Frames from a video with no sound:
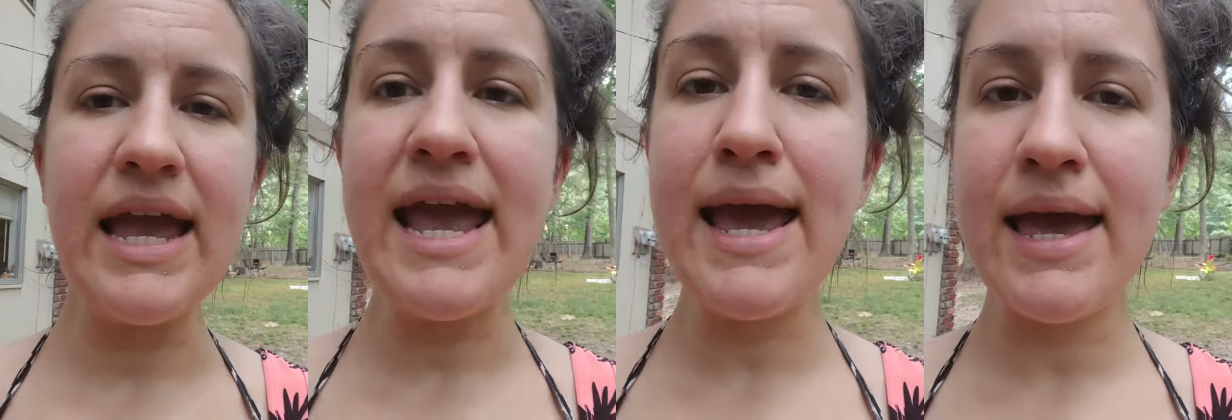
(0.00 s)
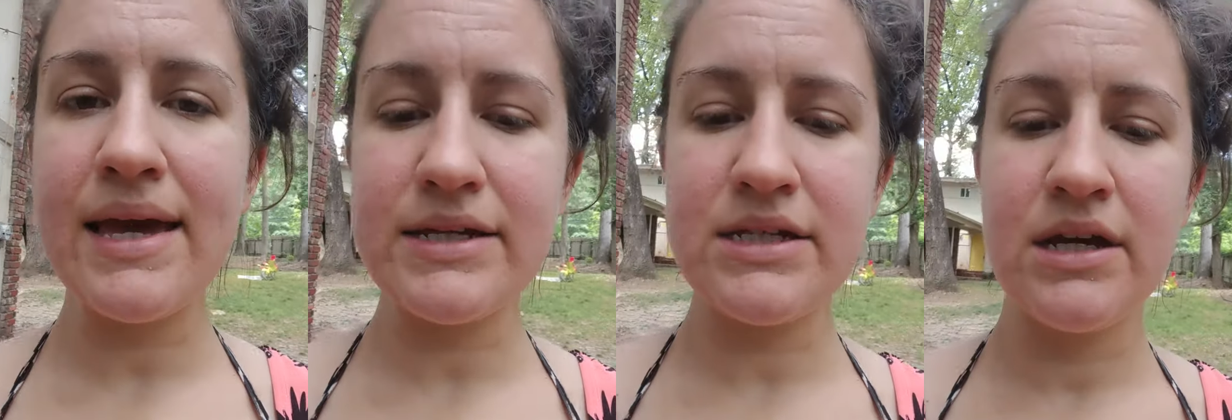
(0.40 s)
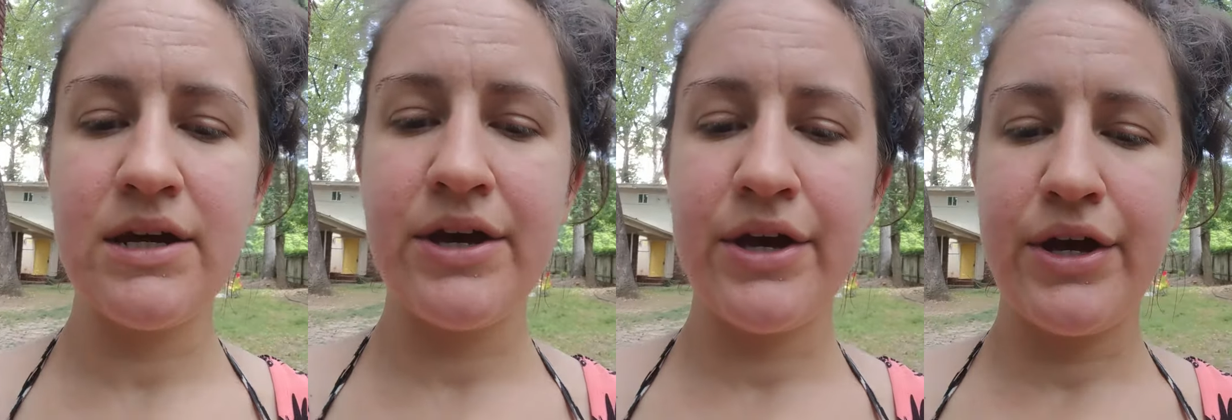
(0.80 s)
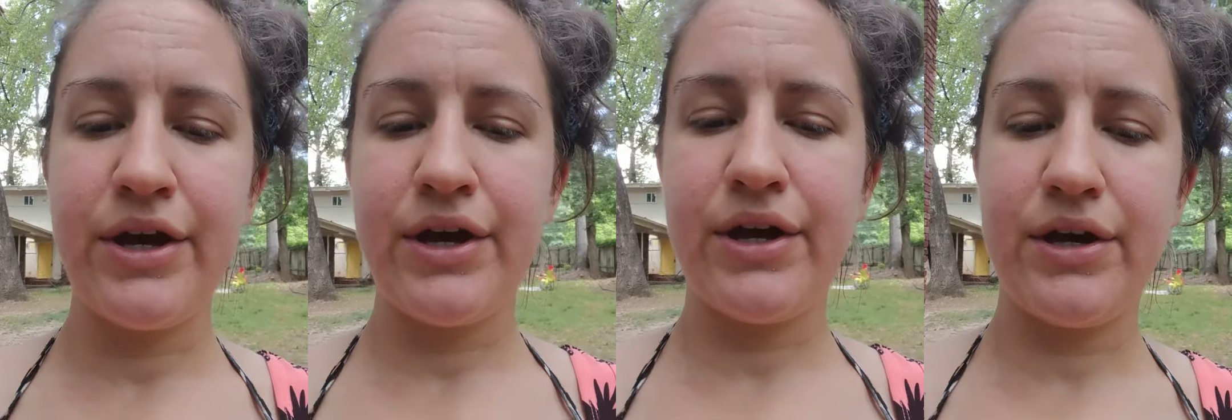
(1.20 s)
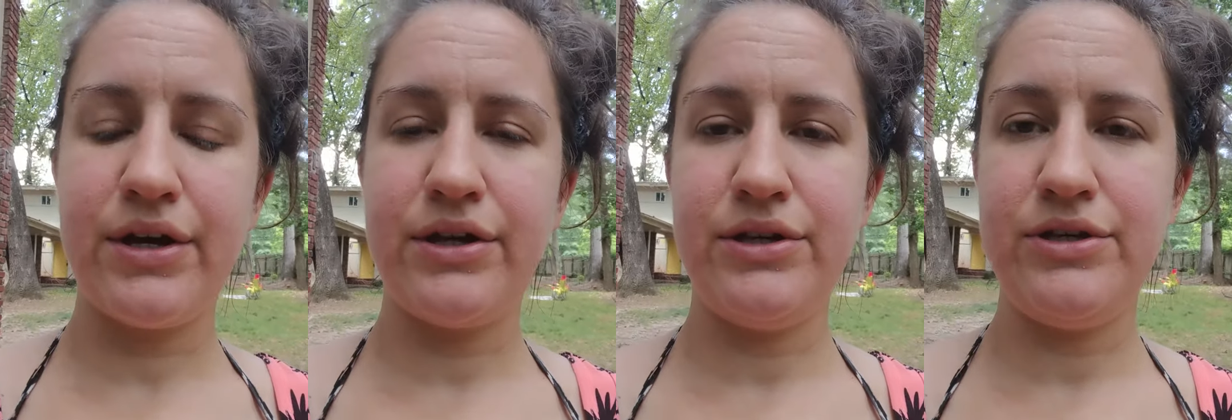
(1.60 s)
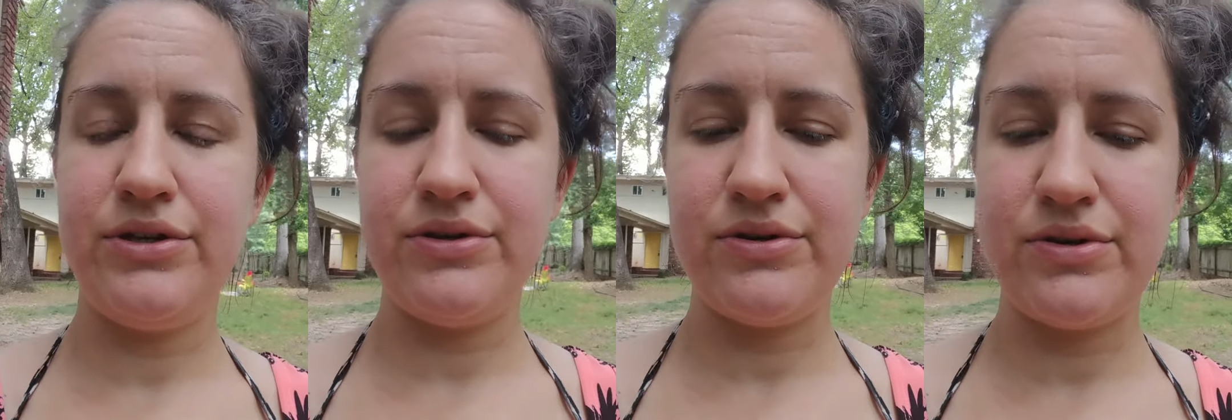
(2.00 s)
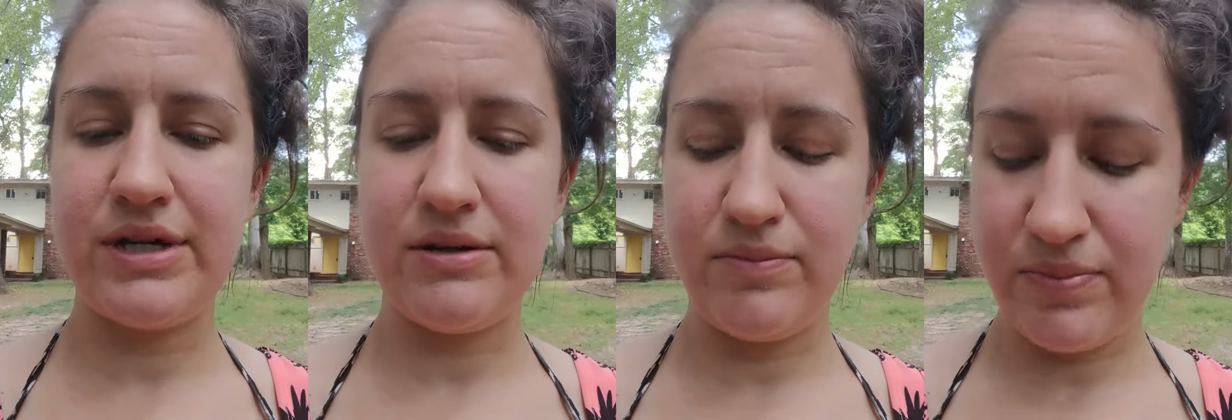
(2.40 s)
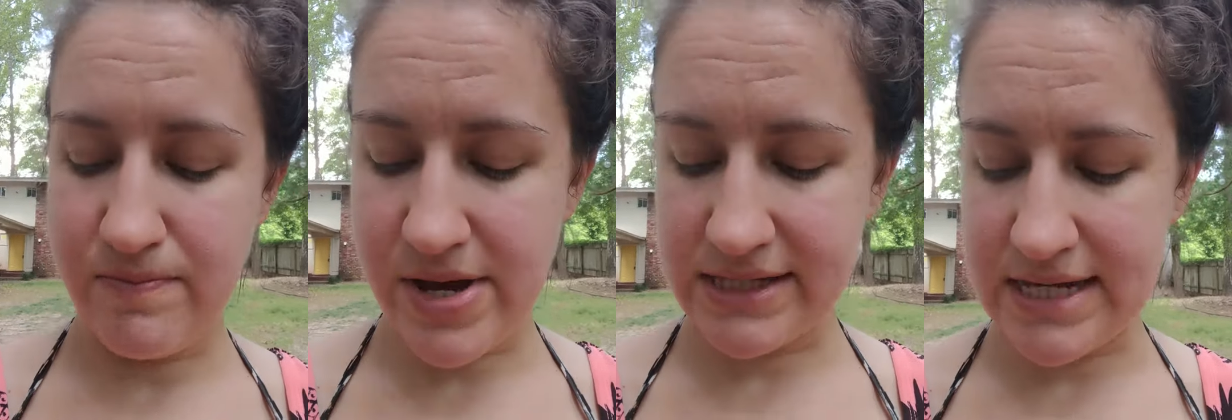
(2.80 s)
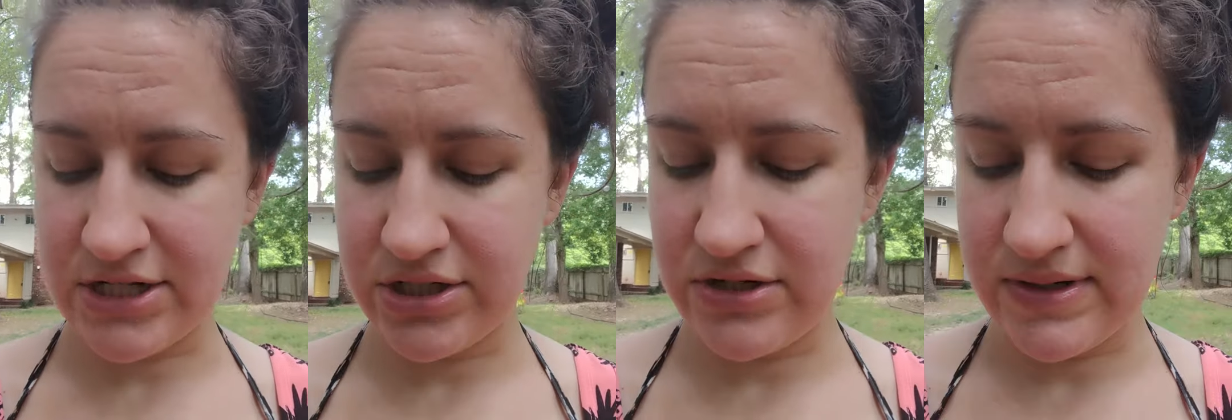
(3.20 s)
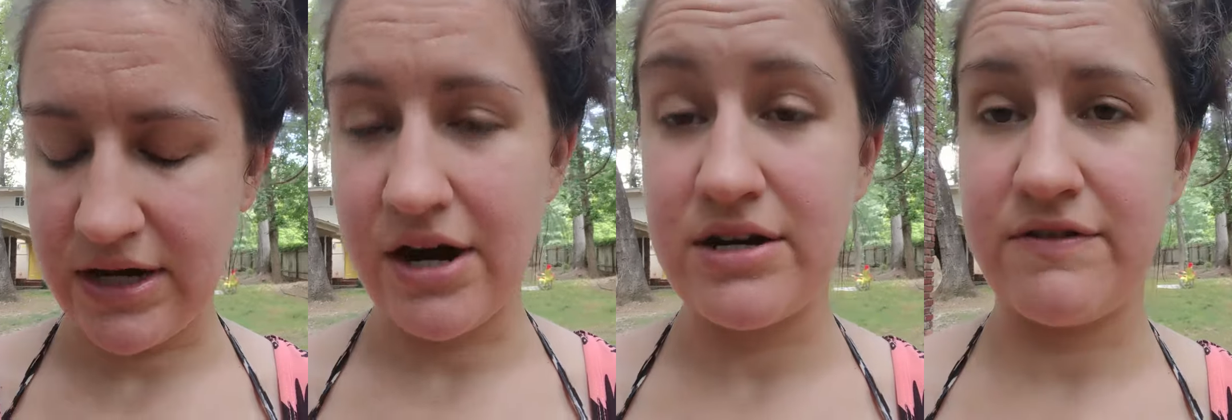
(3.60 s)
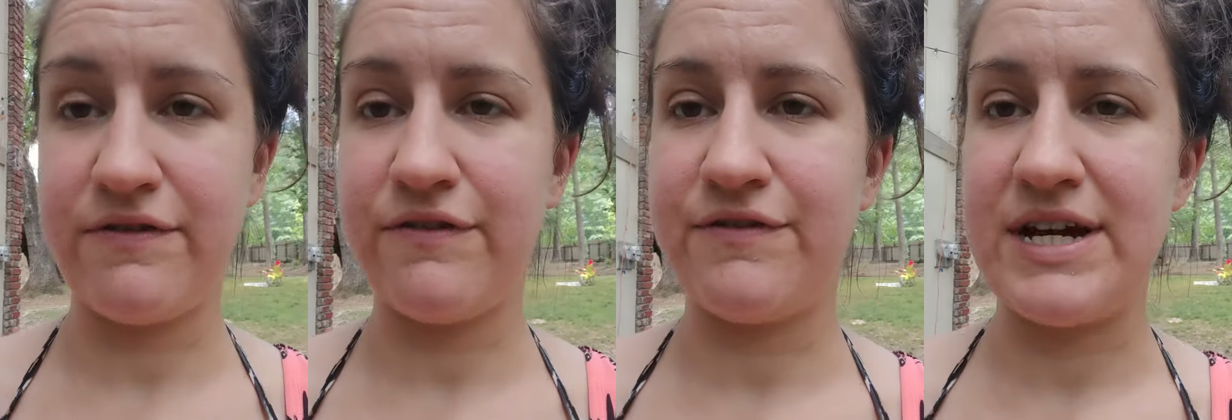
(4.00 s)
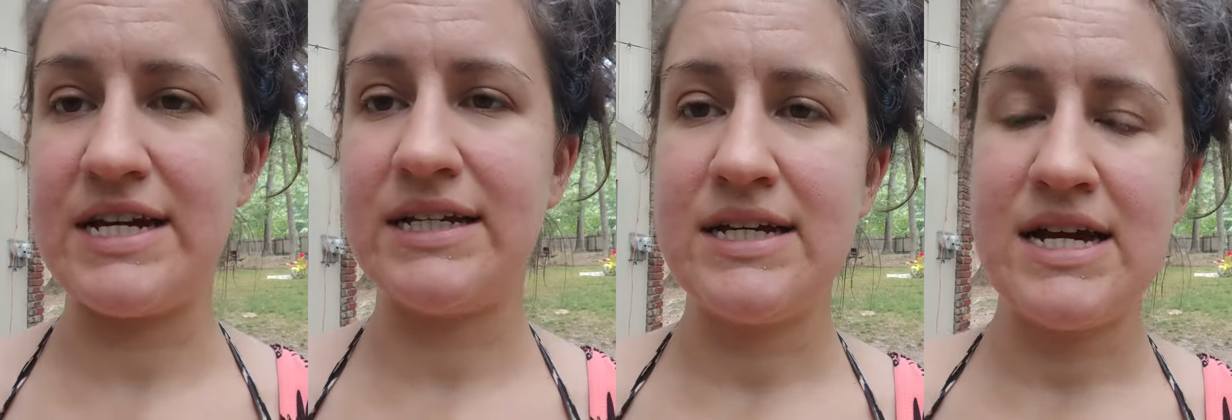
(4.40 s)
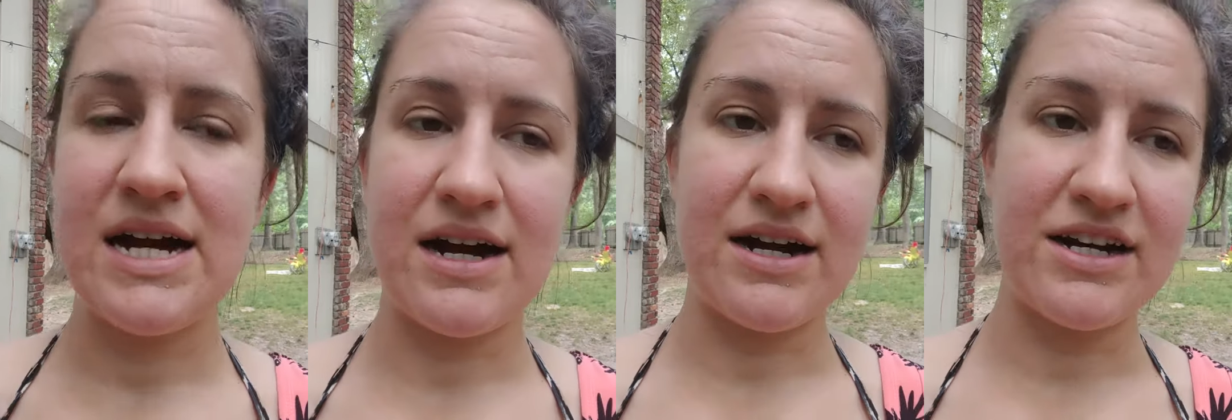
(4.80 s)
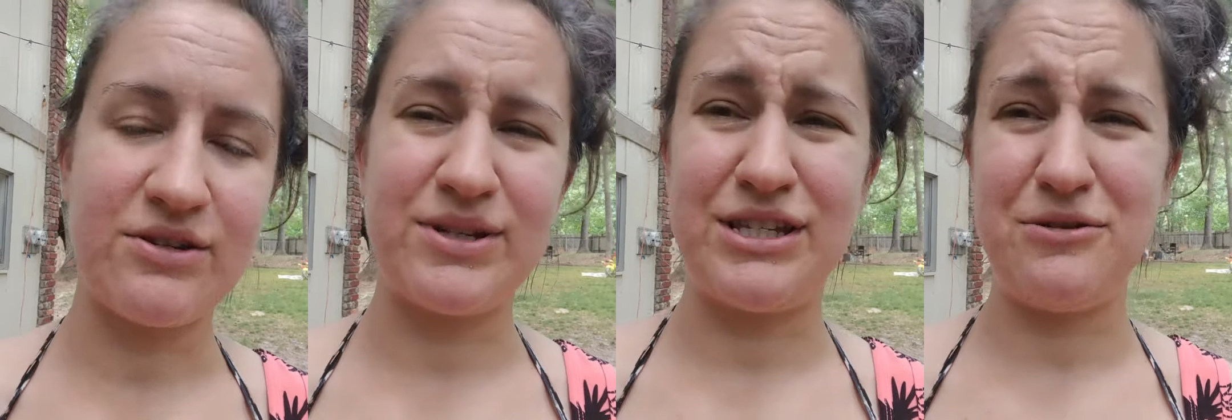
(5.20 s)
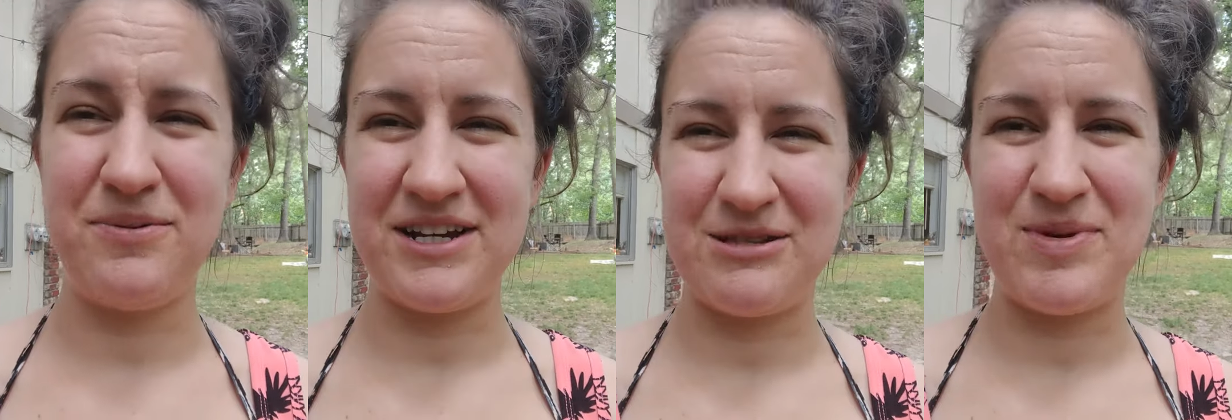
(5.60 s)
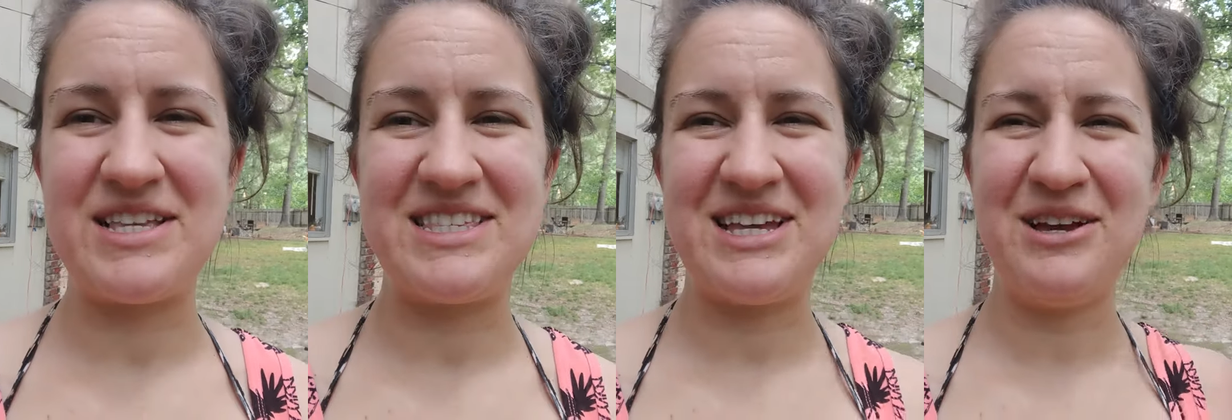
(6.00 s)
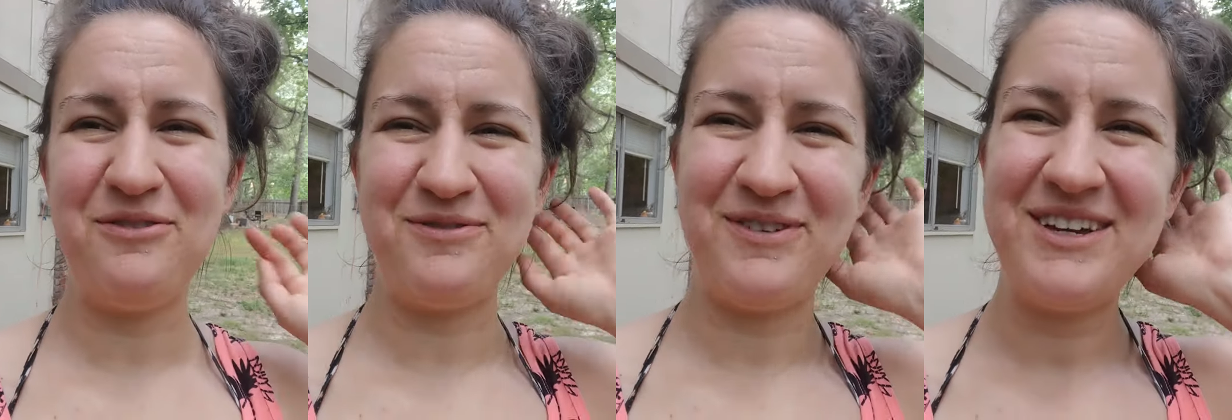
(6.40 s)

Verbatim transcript: And you could essentially do a garden for free. Ours was super expensive,